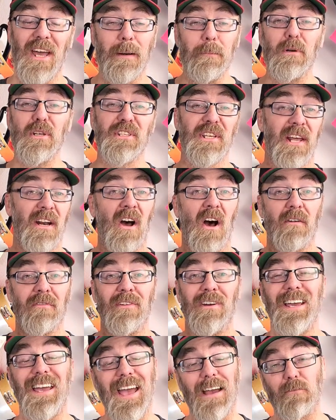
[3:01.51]
10%
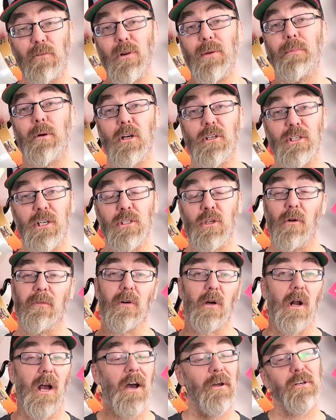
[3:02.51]
off every purchase
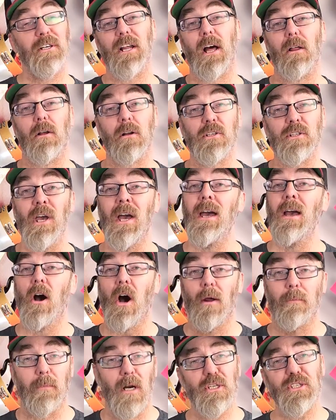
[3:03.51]
over $100
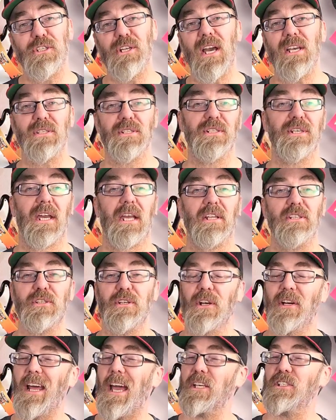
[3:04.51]
on merchandise and tickets
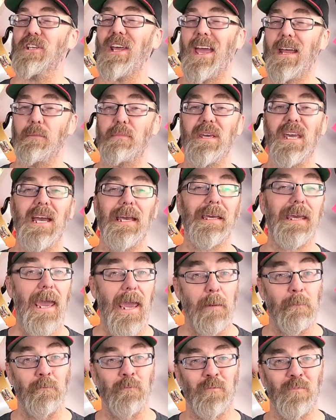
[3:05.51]
to your next NBA
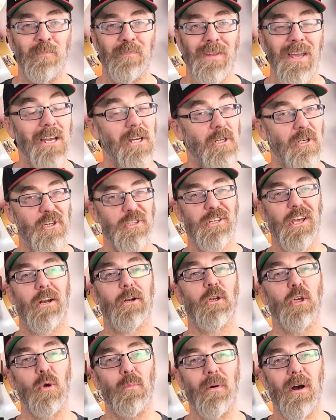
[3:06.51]
game. Just
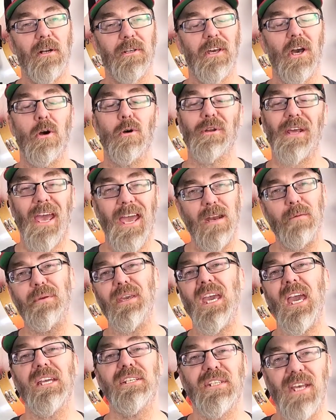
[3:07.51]
enter coupon code
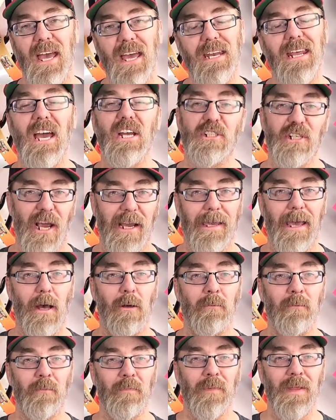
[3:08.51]
NBA10 at
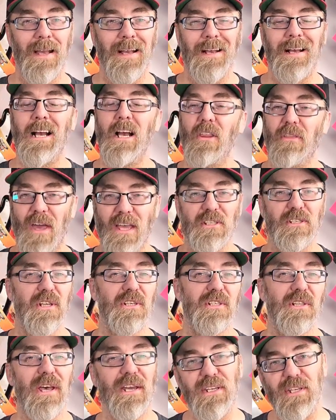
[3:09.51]
checkout. Thanks
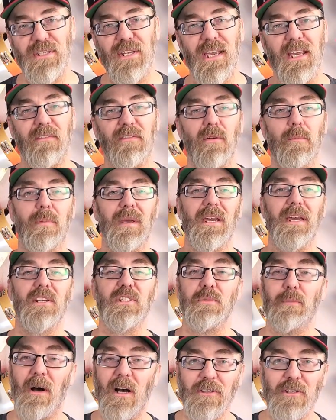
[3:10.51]
to Select a Ticket for being
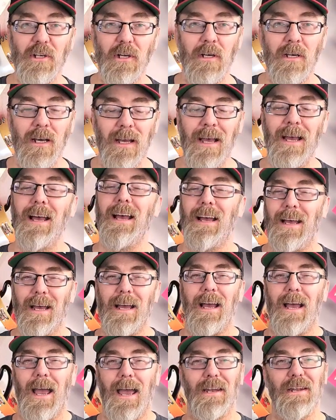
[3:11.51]
a sponsor,
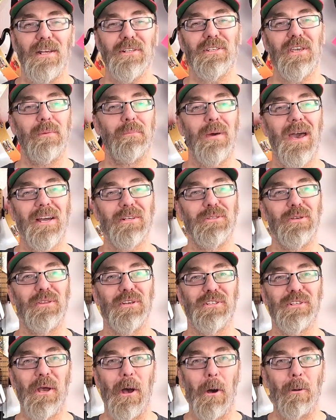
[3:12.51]
and let's get back to
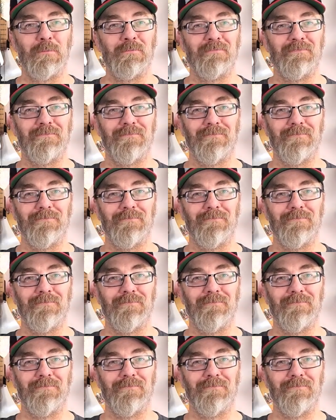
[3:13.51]
the show.